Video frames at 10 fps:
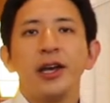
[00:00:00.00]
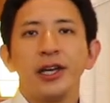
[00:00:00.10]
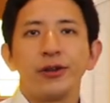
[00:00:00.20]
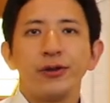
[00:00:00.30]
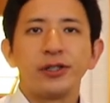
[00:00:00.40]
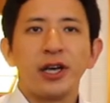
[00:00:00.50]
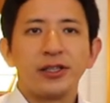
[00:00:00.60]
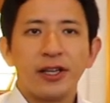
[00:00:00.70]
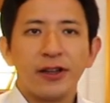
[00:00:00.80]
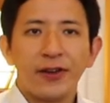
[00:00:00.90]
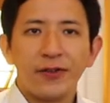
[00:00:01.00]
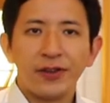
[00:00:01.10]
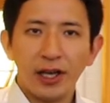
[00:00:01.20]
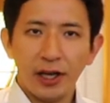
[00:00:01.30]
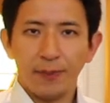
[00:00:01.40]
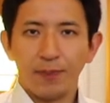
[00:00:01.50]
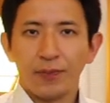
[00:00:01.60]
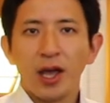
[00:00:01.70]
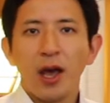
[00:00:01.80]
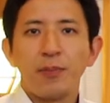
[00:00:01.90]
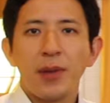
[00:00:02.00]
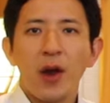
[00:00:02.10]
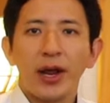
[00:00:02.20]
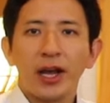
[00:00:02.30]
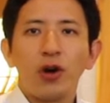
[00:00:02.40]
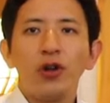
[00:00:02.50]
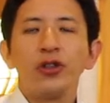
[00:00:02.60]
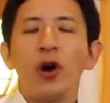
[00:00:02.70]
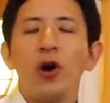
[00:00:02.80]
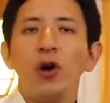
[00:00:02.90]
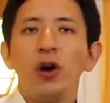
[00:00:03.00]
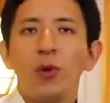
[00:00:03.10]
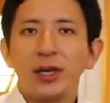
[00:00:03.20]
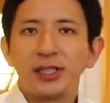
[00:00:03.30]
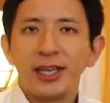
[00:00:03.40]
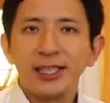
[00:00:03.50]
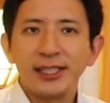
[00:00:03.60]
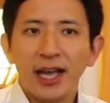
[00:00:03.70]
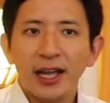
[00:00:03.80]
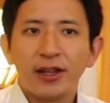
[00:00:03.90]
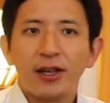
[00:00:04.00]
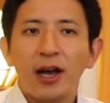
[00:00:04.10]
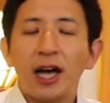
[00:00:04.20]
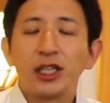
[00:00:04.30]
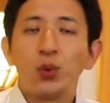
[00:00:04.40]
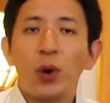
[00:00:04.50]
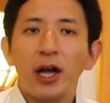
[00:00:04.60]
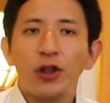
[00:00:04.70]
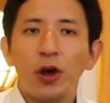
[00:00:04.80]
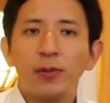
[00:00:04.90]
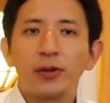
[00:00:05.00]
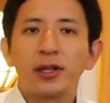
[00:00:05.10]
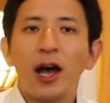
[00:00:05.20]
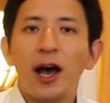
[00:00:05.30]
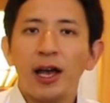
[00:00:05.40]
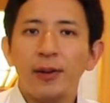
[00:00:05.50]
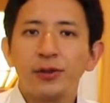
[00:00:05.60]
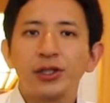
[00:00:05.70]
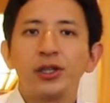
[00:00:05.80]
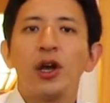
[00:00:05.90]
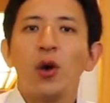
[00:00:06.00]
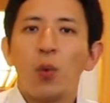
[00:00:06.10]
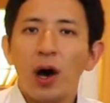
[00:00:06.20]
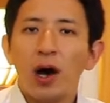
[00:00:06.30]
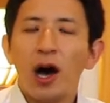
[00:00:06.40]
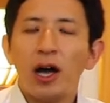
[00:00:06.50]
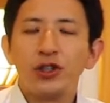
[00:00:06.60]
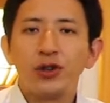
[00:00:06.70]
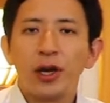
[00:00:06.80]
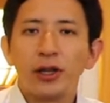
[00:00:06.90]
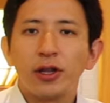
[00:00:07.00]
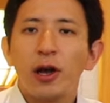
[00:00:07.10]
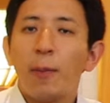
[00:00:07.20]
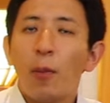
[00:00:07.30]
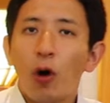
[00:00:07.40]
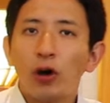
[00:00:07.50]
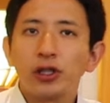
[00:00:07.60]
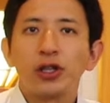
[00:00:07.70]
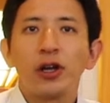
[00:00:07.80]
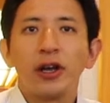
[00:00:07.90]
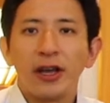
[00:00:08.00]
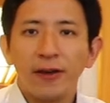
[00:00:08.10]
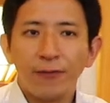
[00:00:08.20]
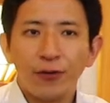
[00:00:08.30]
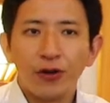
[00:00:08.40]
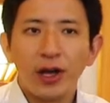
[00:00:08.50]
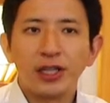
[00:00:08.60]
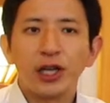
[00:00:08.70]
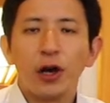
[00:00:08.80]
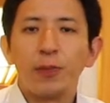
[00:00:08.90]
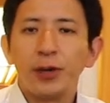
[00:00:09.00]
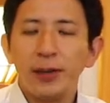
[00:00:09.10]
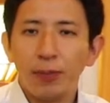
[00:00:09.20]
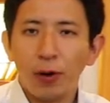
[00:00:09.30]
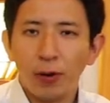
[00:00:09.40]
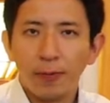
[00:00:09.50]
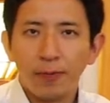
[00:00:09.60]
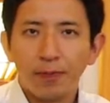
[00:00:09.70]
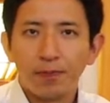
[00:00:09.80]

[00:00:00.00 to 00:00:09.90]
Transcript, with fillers: In 2015, Marie Kondo was listed as one of Time's 100 most influential people.